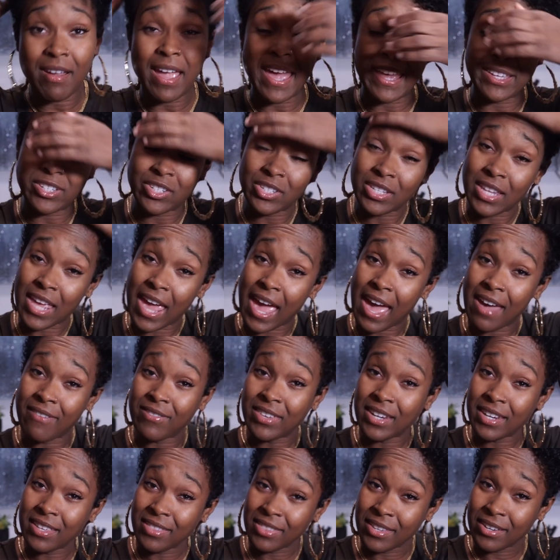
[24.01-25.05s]
I actually have
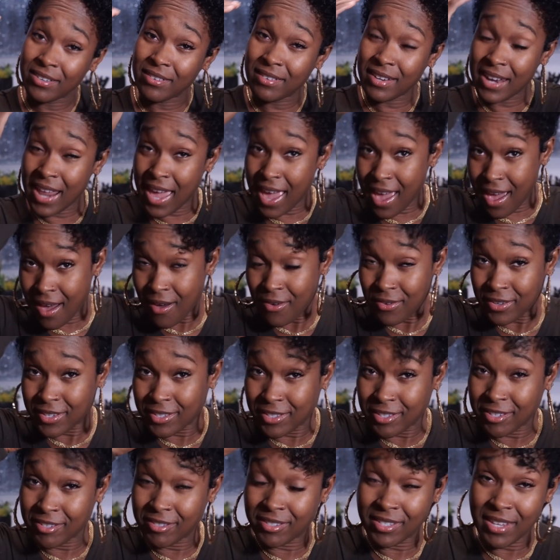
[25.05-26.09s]
it in there now,
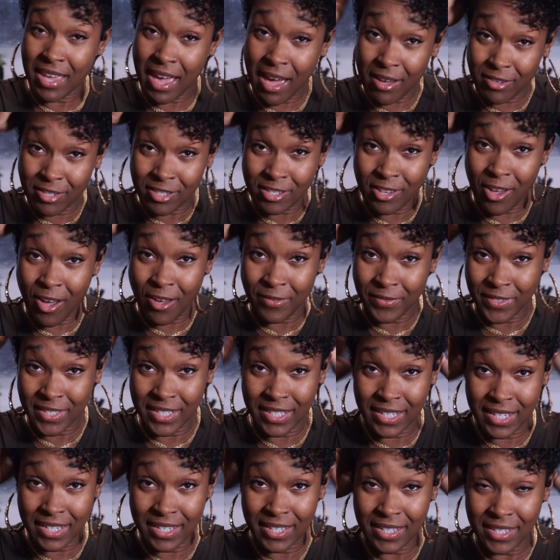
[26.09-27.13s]
and do you see how soft
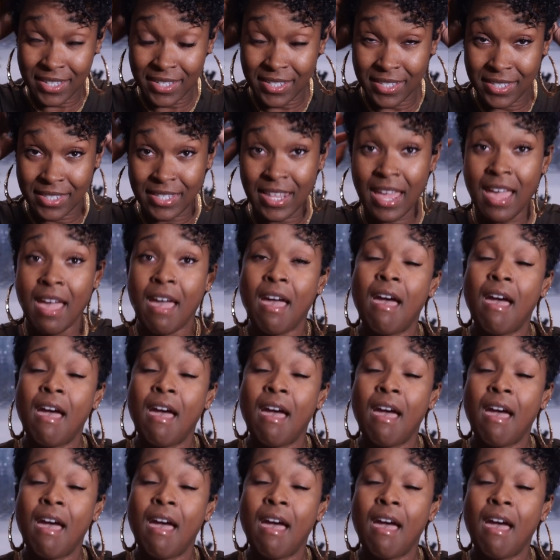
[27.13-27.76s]
it is?